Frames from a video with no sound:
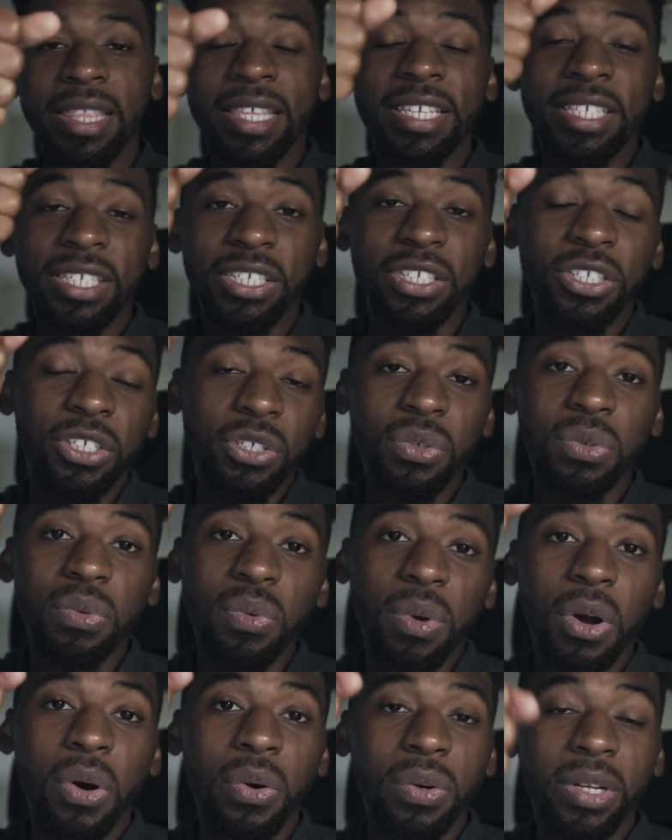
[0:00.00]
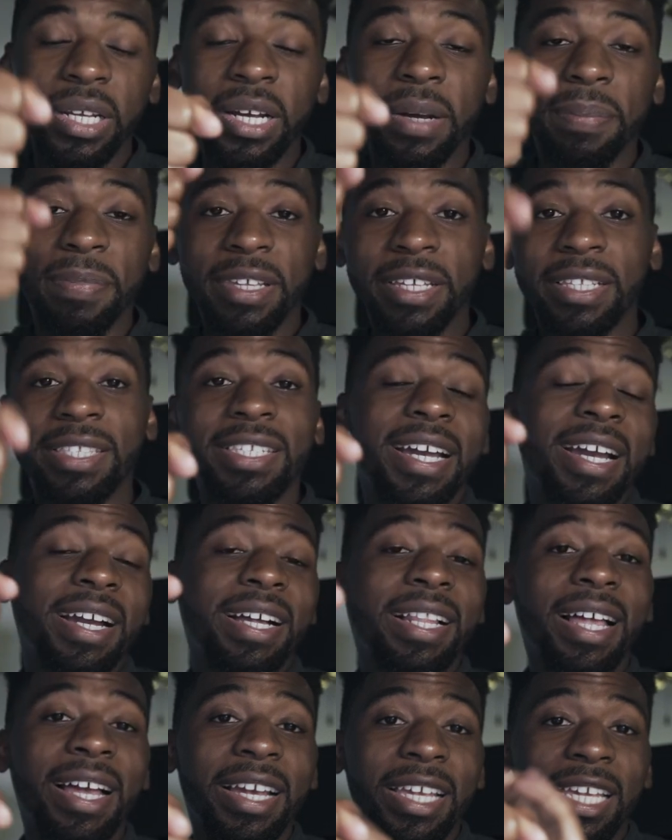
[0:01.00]
this is you holding up the entire
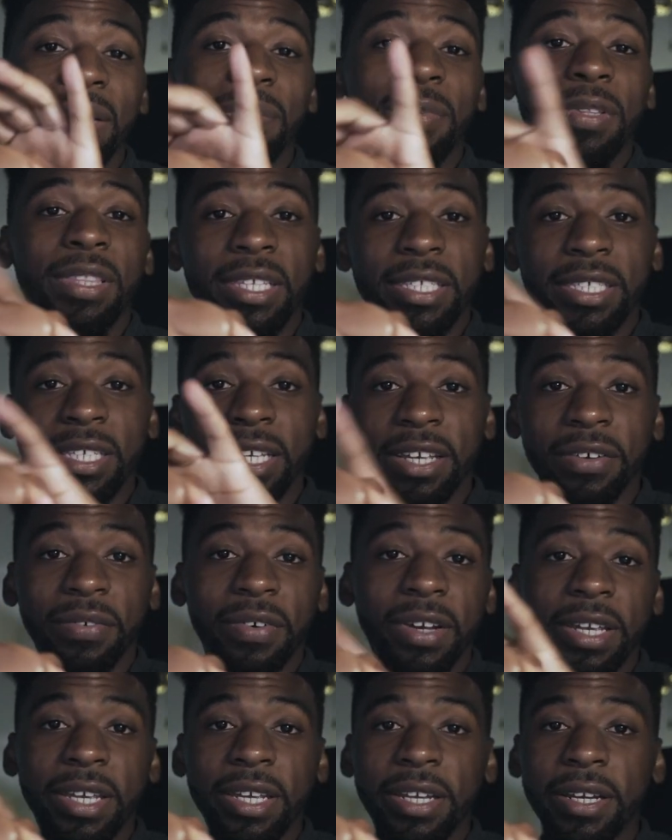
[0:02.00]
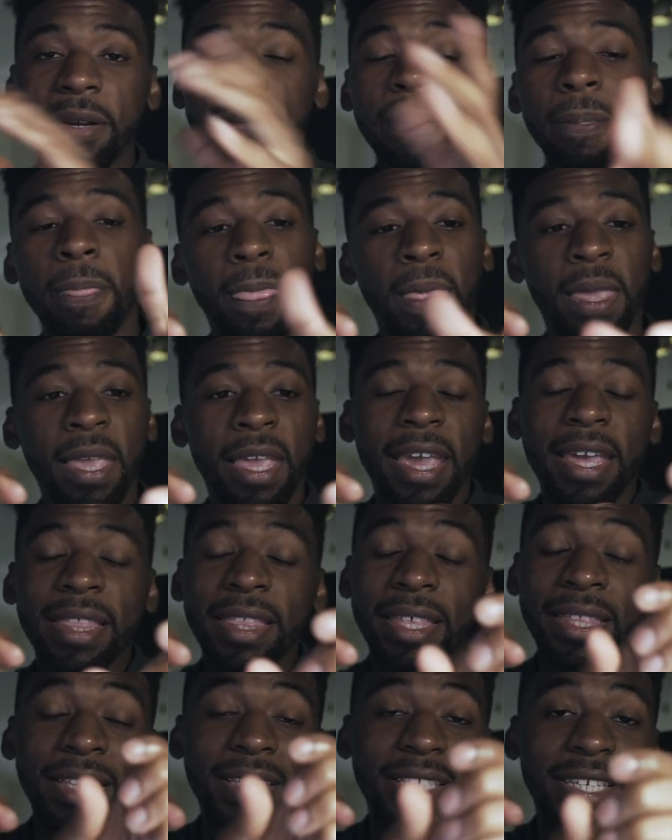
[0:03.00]
Glidecam with this hand right here.
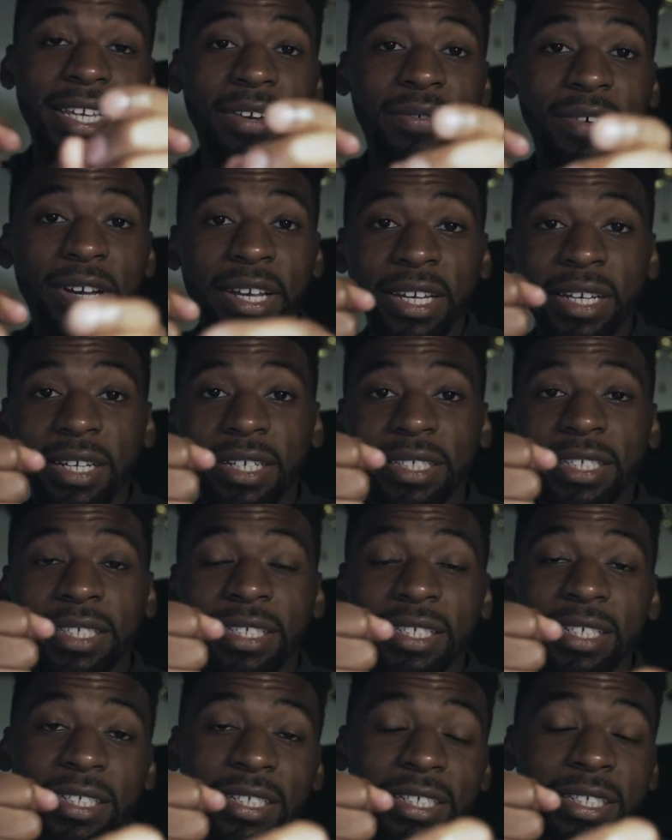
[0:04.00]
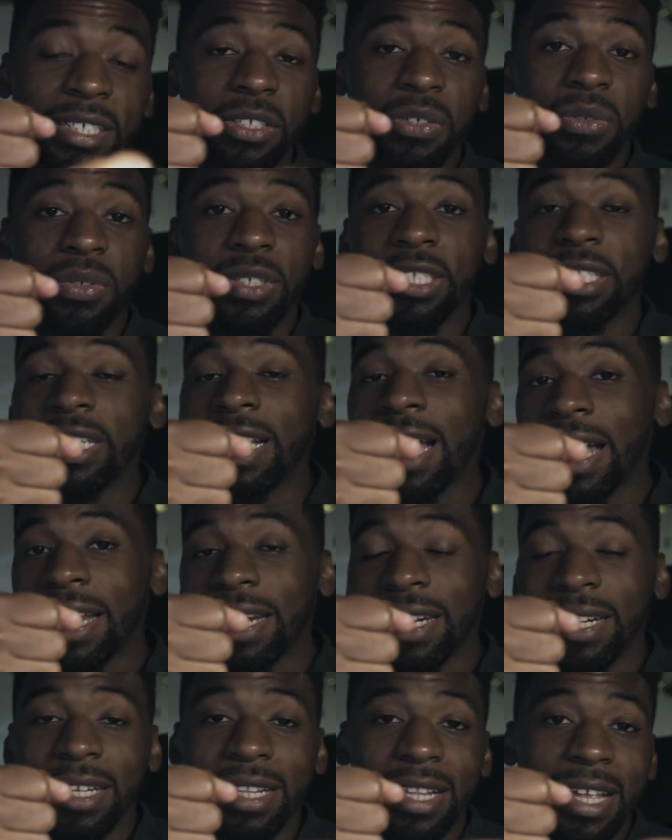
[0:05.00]
And then this hand right here is essentially you just
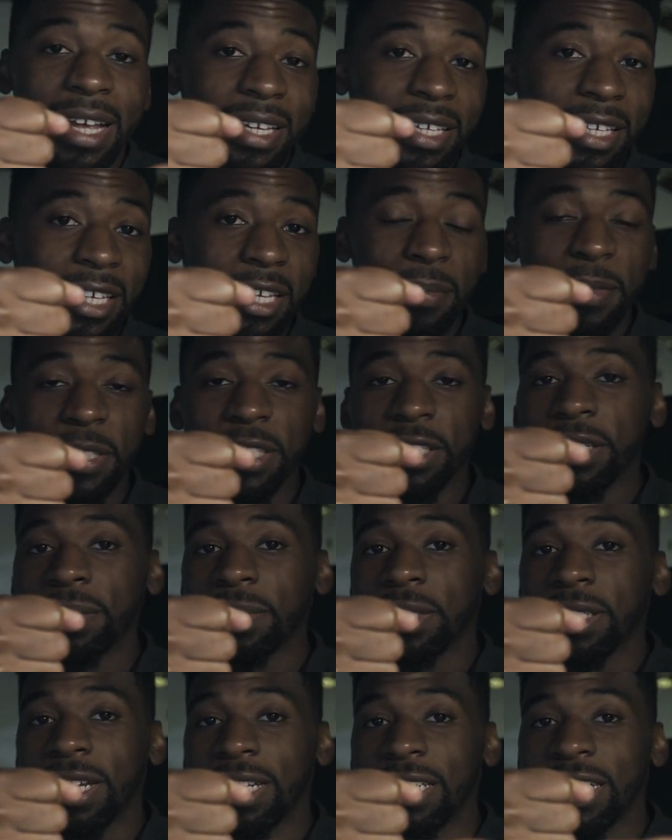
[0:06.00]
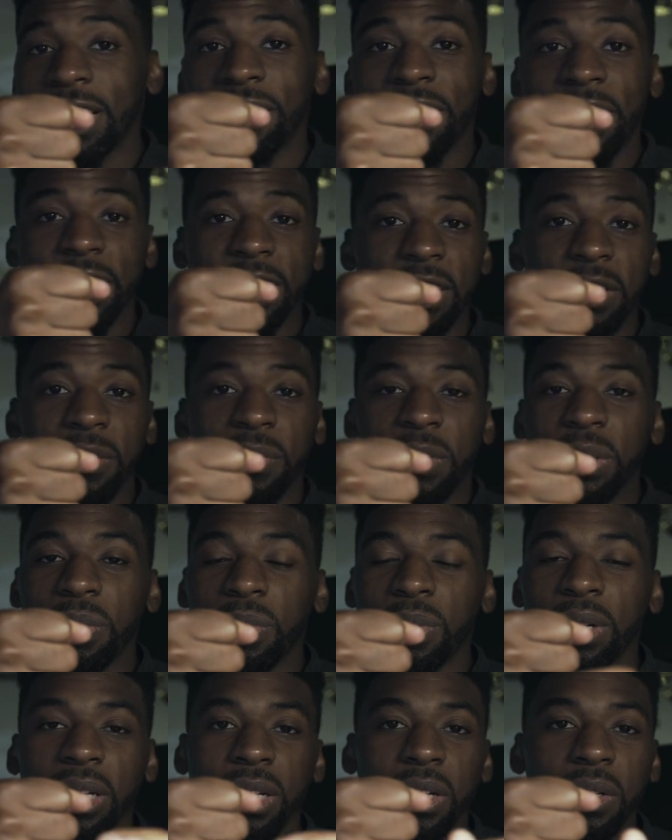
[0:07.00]
guiding the Glidecam in terms of like direction and where you
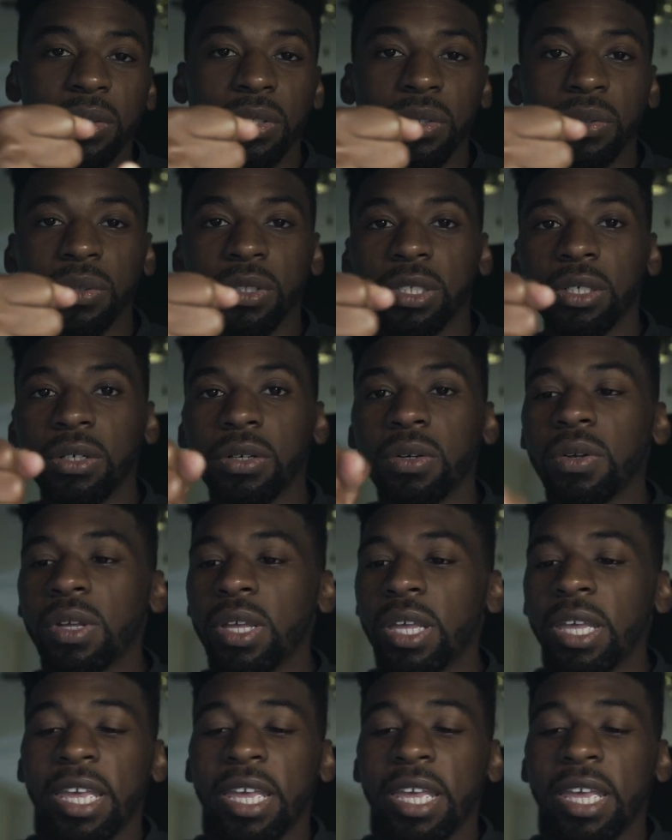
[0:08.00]
want to go to. So